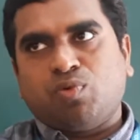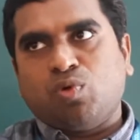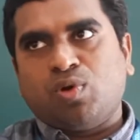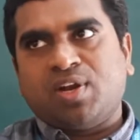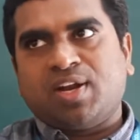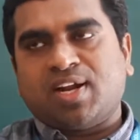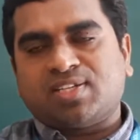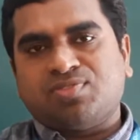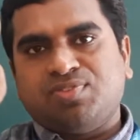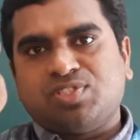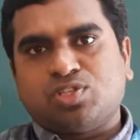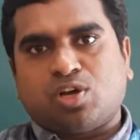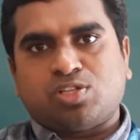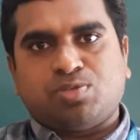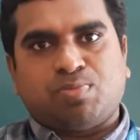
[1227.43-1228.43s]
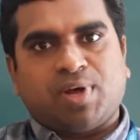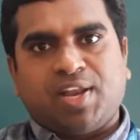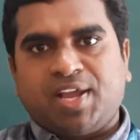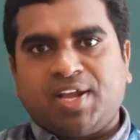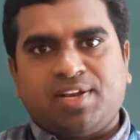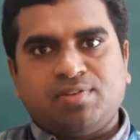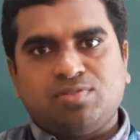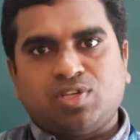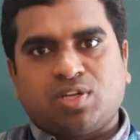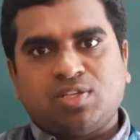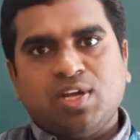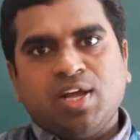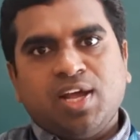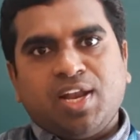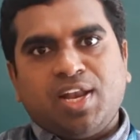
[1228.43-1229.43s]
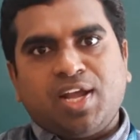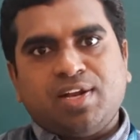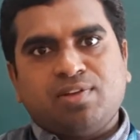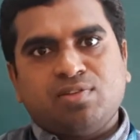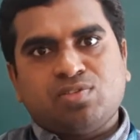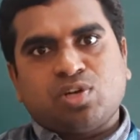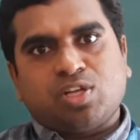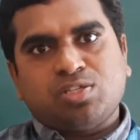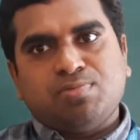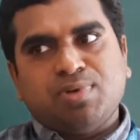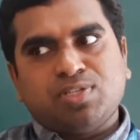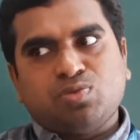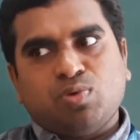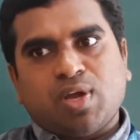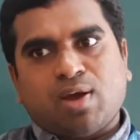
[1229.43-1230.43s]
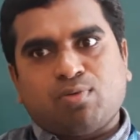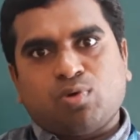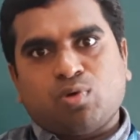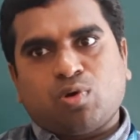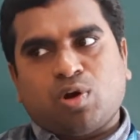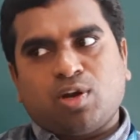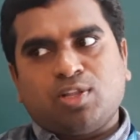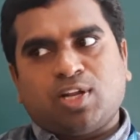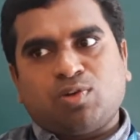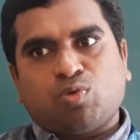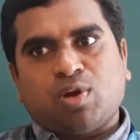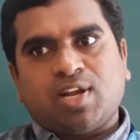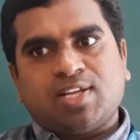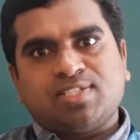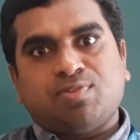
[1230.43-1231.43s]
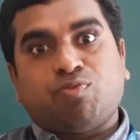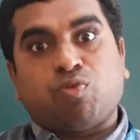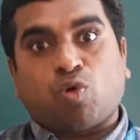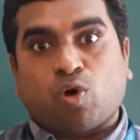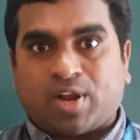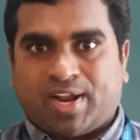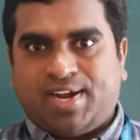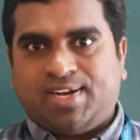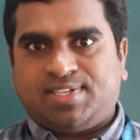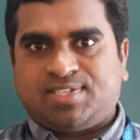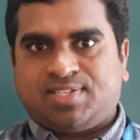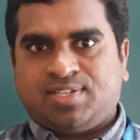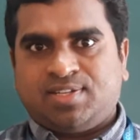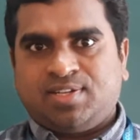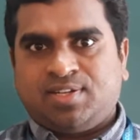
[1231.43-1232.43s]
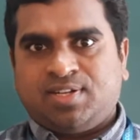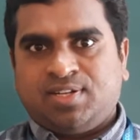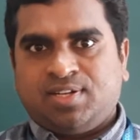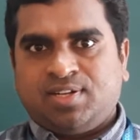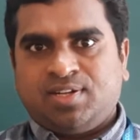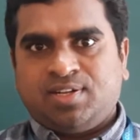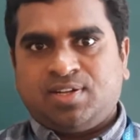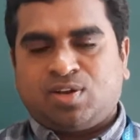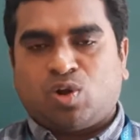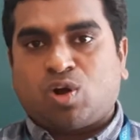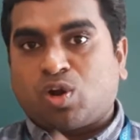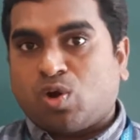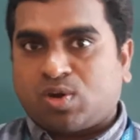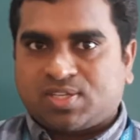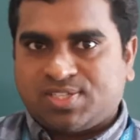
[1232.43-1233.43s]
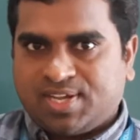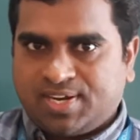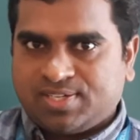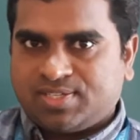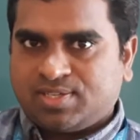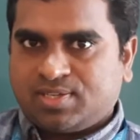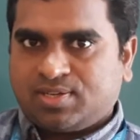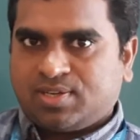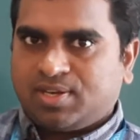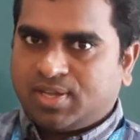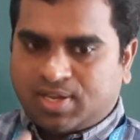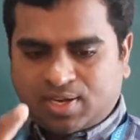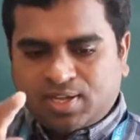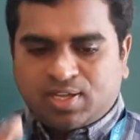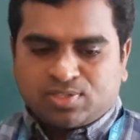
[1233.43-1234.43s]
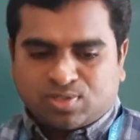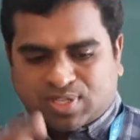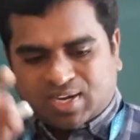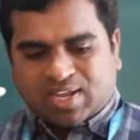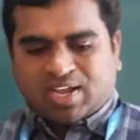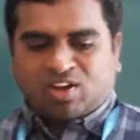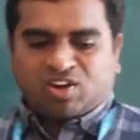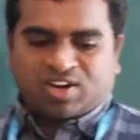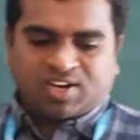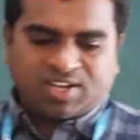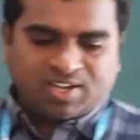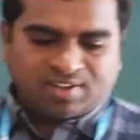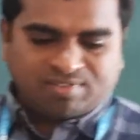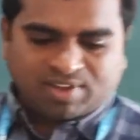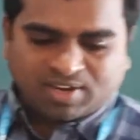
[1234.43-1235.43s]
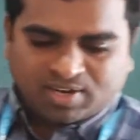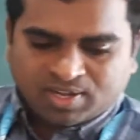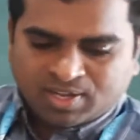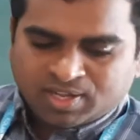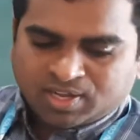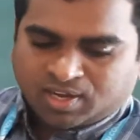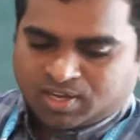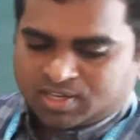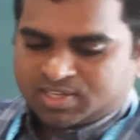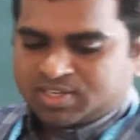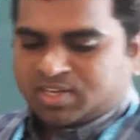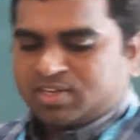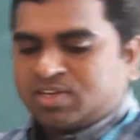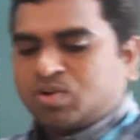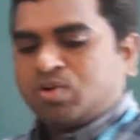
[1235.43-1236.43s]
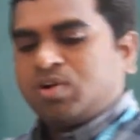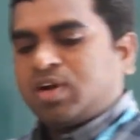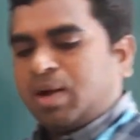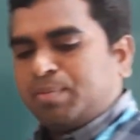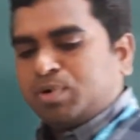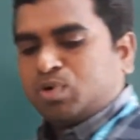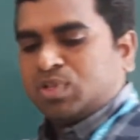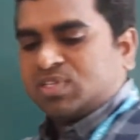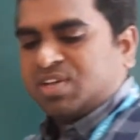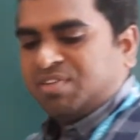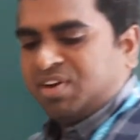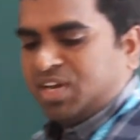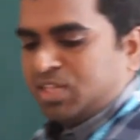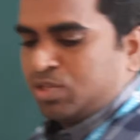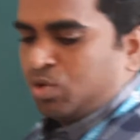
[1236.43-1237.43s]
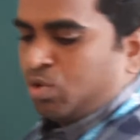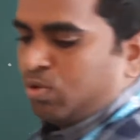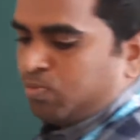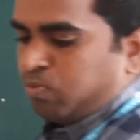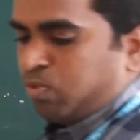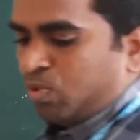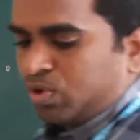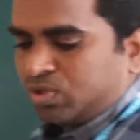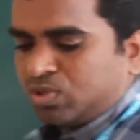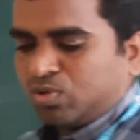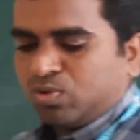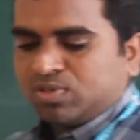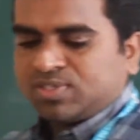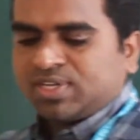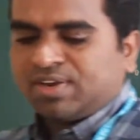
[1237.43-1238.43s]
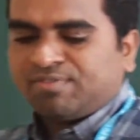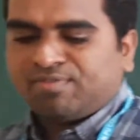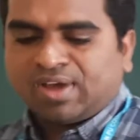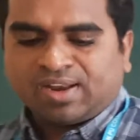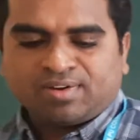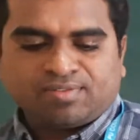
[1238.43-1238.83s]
Fluorine gets which charge? Negative charge. Negative charge means we have to call that one as a fluorides, not oxides. Clear? So that I have already given. Coming to the 17th group, fourth question.